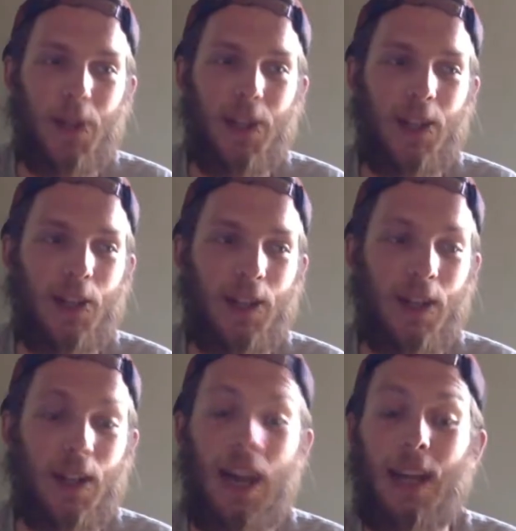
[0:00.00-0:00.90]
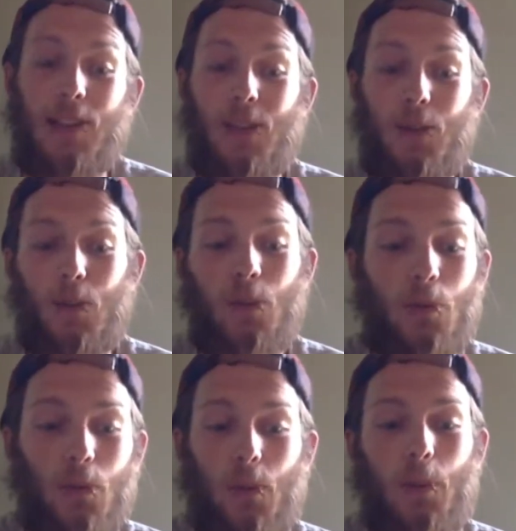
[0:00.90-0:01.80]
doing in lockdown, and
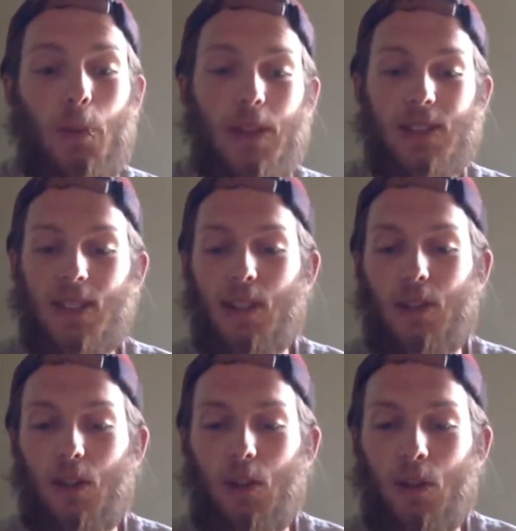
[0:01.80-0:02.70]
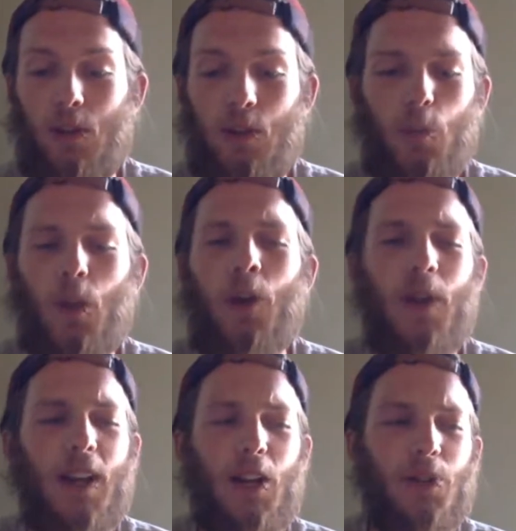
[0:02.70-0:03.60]
all based it on, I
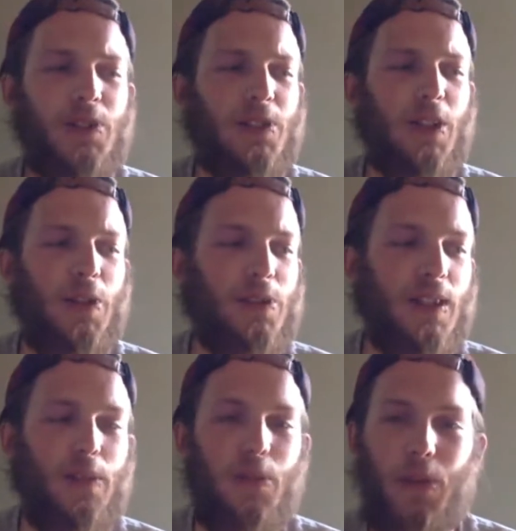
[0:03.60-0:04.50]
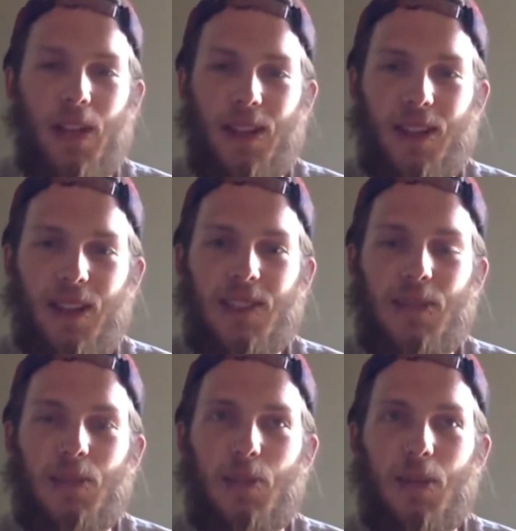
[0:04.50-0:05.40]
read loads and loads, and everywhere they
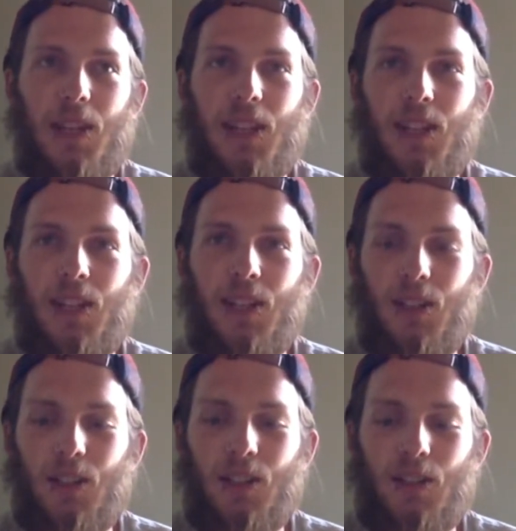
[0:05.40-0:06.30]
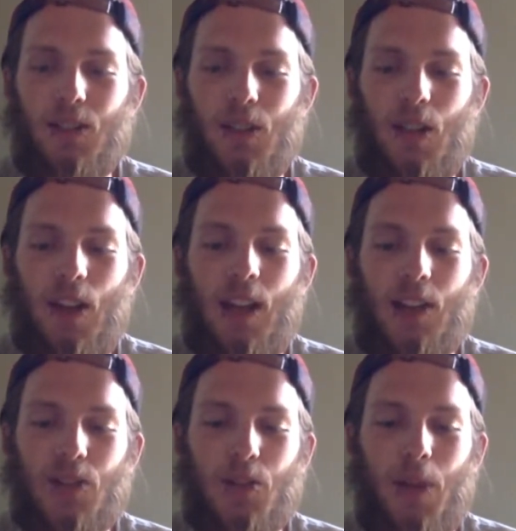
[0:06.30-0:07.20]
seem to be
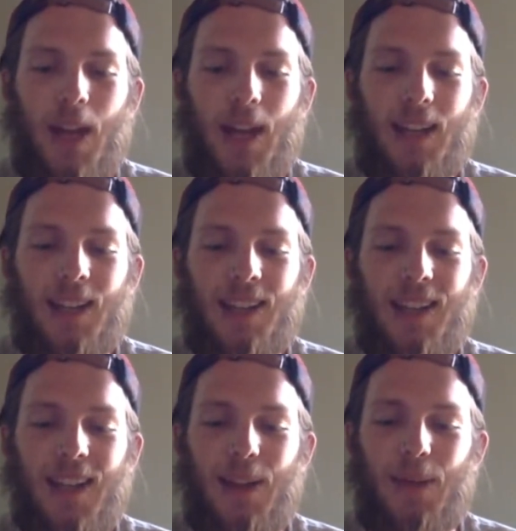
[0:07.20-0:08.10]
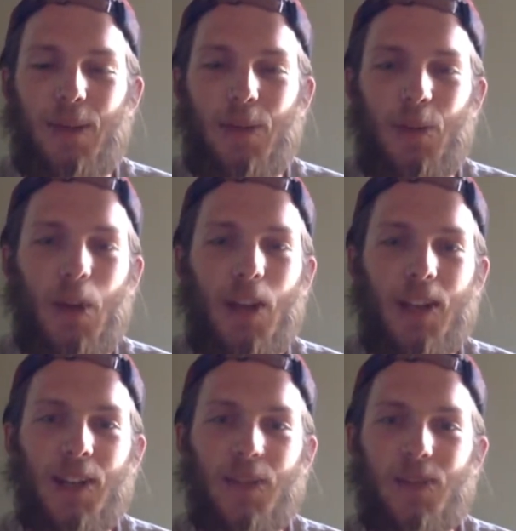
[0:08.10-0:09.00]
as dramatic in their
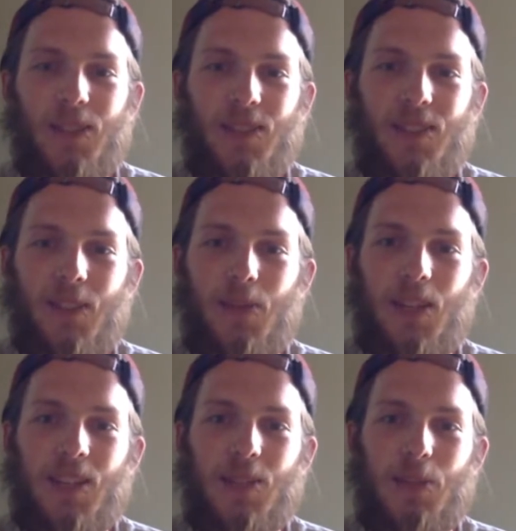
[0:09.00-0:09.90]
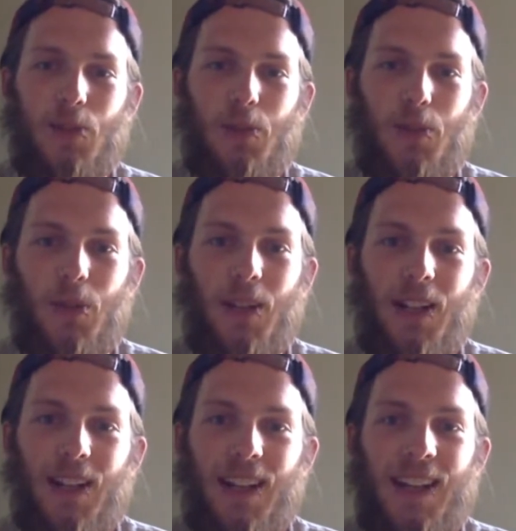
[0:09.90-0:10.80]
wording of subjects as possible,
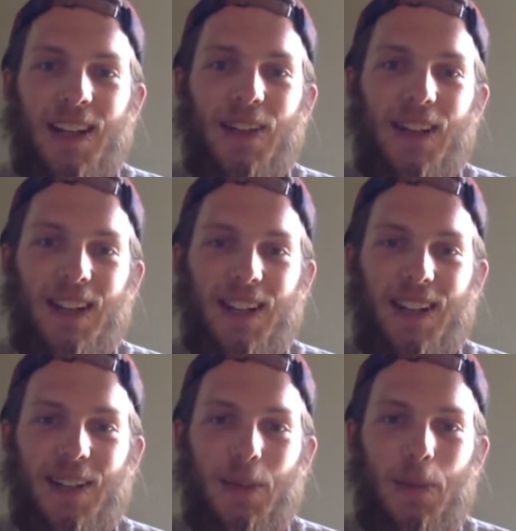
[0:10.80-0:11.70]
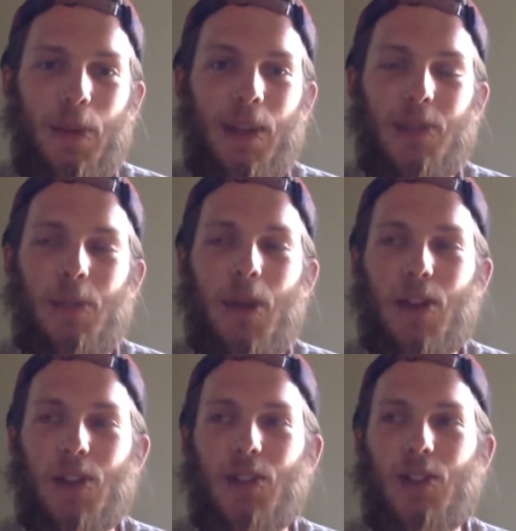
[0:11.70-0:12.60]
and like putting as
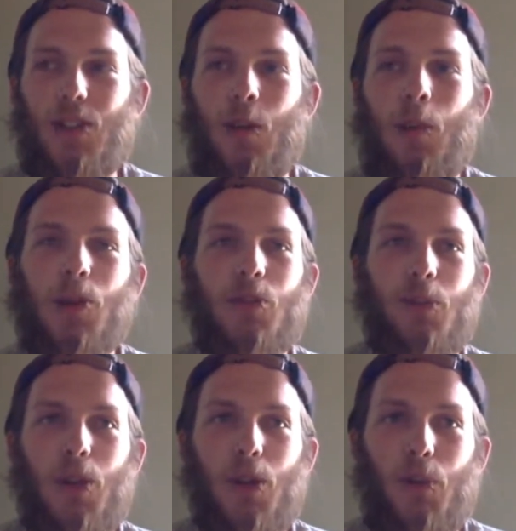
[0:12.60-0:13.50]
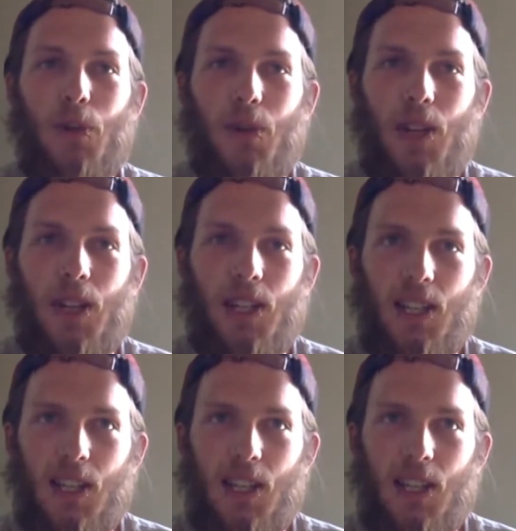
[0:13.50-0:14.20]
much emotion behind what you're writing.